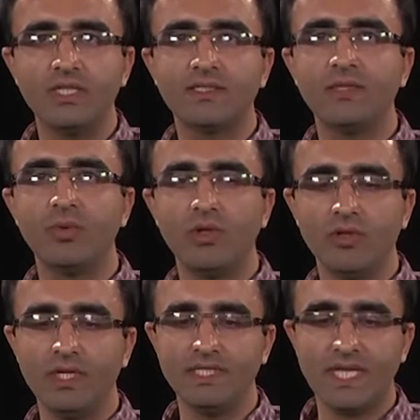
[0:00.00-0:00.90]
this
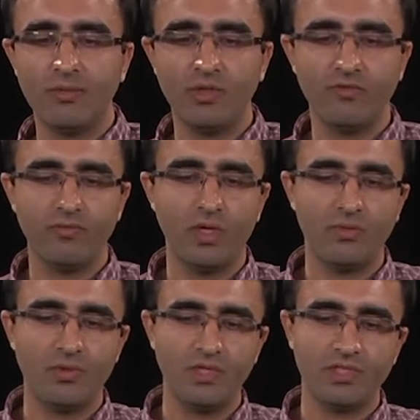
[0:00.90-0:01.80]
simple example of
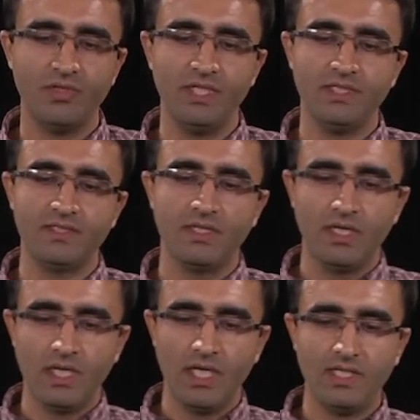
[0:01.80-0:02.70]
blood pressure is,
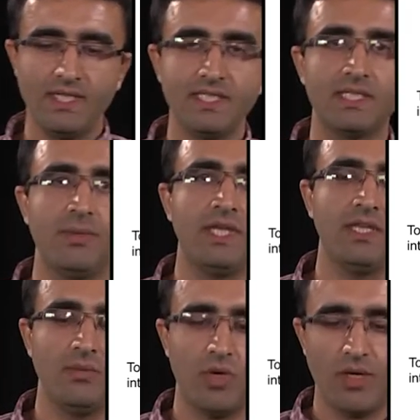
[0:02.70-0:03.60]
is
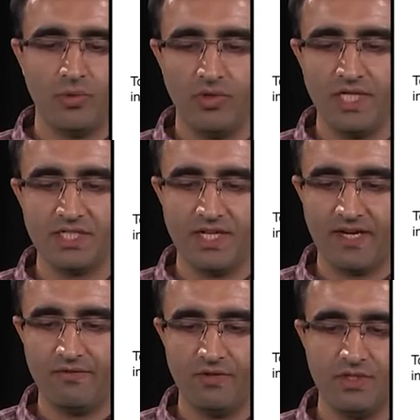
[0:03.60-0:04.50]
estimating population
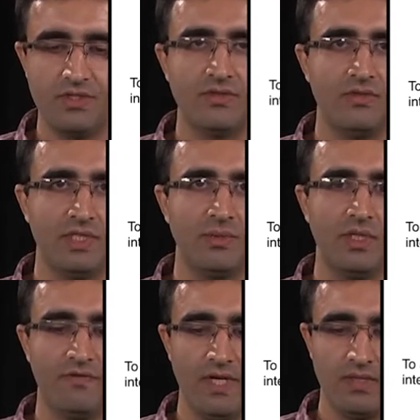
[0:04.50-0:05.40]
average treatment
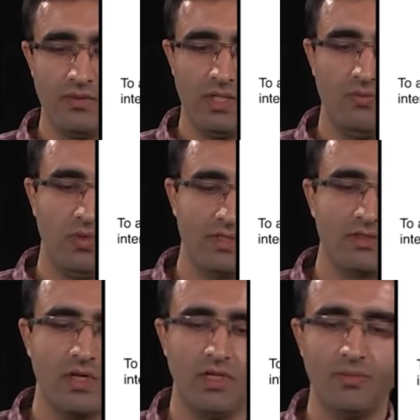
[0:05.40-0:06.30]
effect, and what's
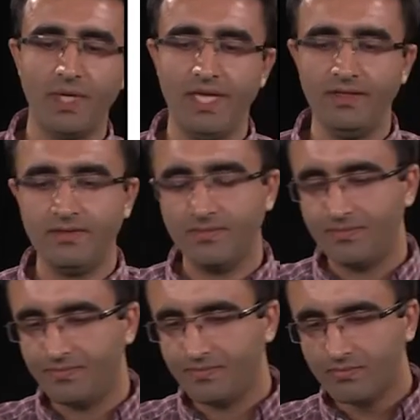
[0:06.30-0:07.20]
called PATE.
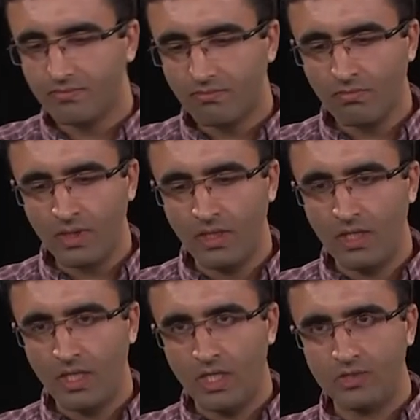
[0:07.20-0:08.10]

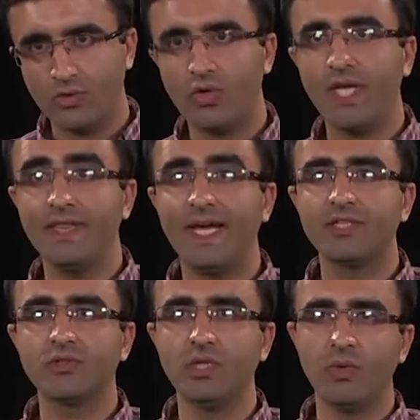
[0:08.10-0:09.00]
So quite
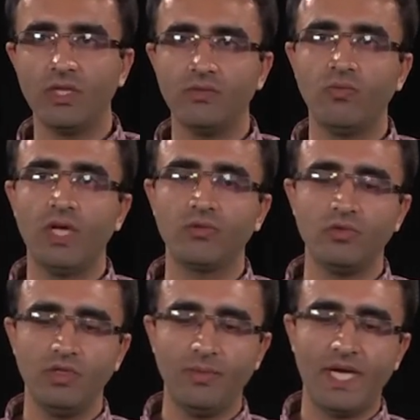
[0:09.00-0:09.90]
naturally, one, one
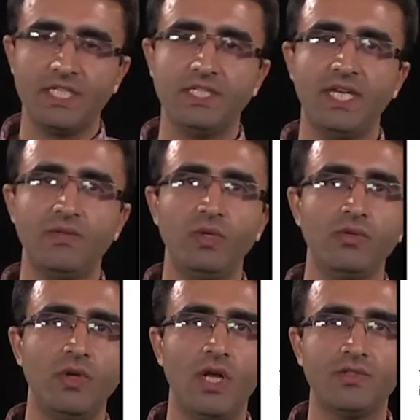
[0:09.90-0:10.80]
could imagine that we
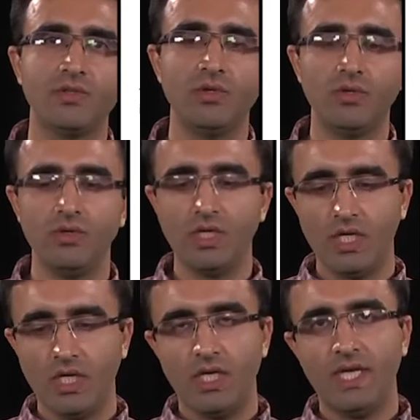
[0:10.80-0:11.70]
could also
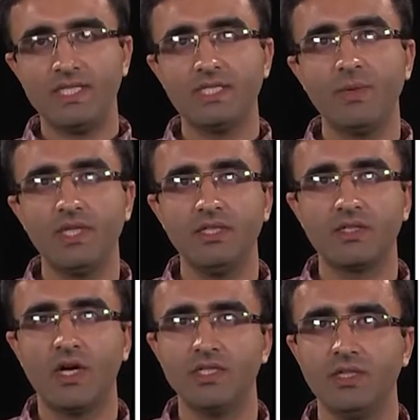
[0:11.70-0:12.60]
estimate these
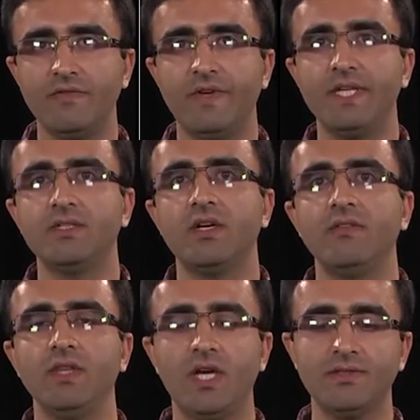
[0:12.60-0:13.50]
causal effects
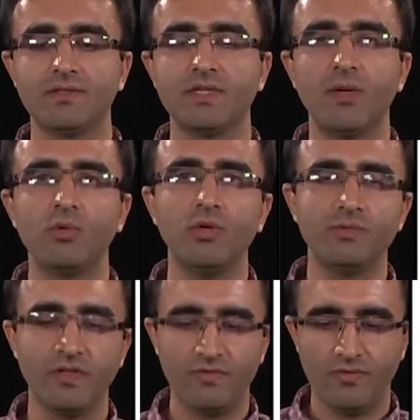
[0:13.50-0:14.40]
on, on
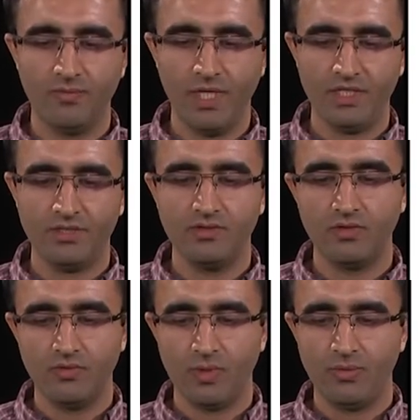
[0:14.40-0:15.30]
subgroups of patients
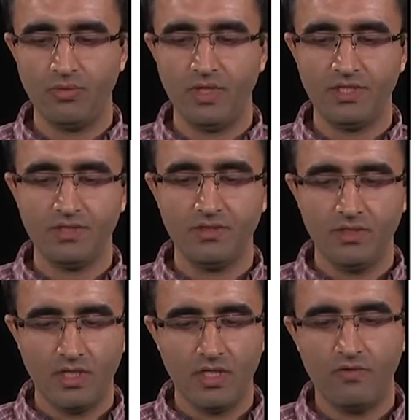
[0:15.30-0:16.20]
or population.
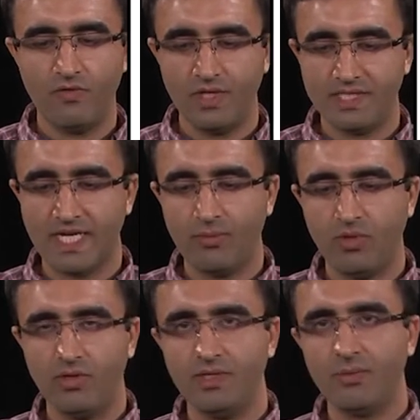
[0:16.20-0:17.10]
For
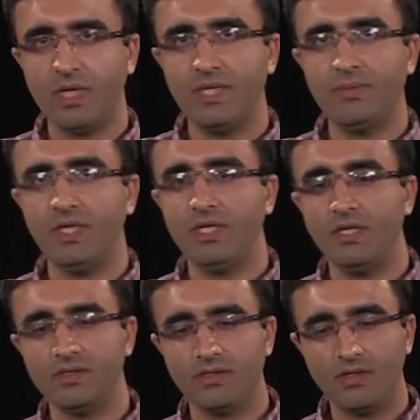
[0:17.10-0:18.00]
example, there might be
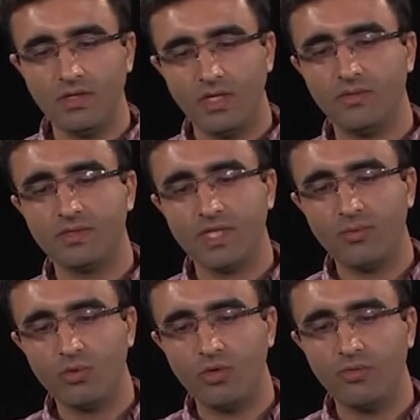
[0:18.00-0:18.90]
a, a
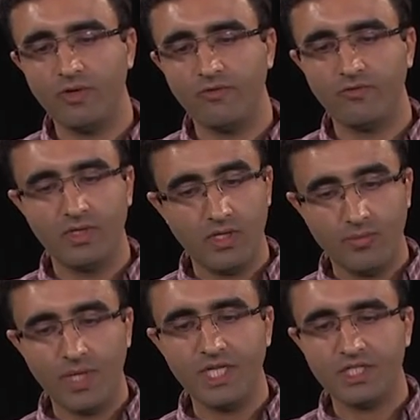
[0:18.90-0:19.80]
subgroup of
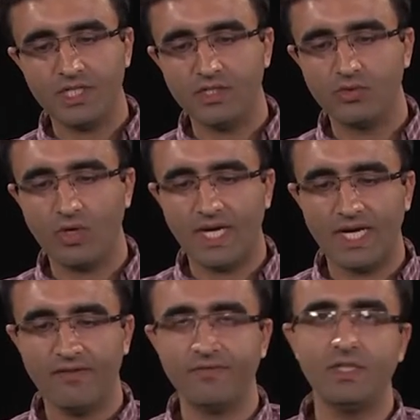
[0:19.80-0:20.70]
patients who
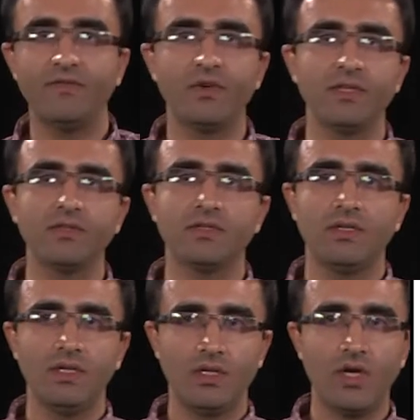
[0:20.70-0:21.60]
have different
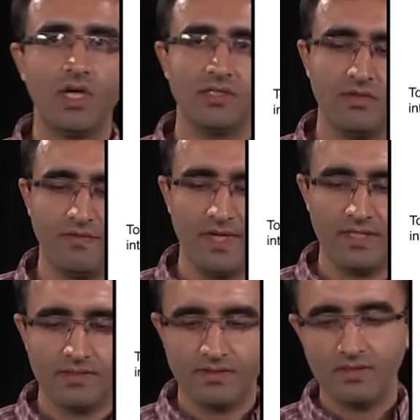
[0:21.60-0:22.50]
causal
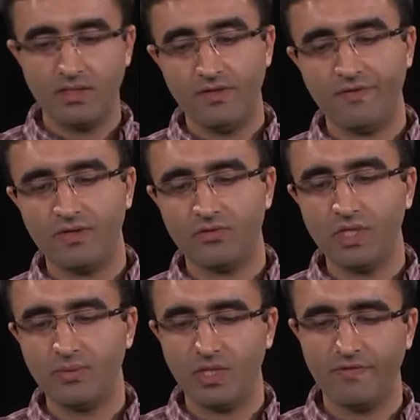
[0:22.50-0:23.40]
effects, different
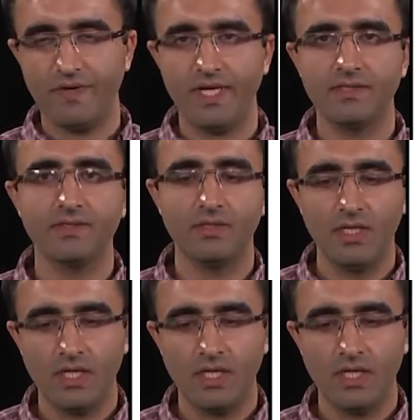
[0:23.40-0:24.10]
treatment effects